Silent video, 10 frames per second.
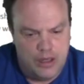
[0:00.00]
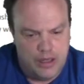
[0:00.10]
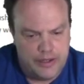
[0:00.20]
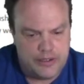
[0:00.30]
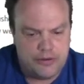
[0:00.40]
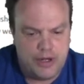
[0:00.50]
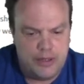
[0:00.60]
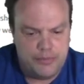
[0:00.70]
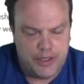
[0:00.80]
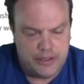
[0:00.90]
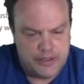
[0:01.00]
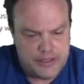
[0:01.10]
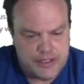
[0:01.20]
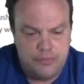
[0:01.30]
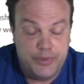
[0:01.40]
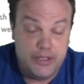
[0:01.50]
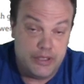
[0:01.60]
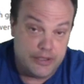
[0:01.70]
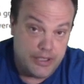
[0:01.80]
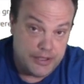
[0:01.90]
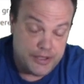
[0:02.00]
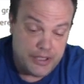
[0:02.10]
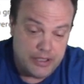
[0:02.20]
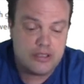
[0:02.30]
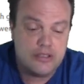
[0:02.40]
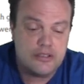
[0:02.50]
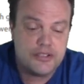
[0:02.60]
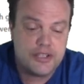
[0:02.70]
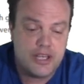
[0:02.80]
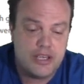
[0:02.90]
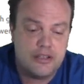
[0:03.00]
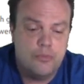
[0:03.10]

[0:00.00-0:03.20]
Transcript: And cranberries, being that they can stand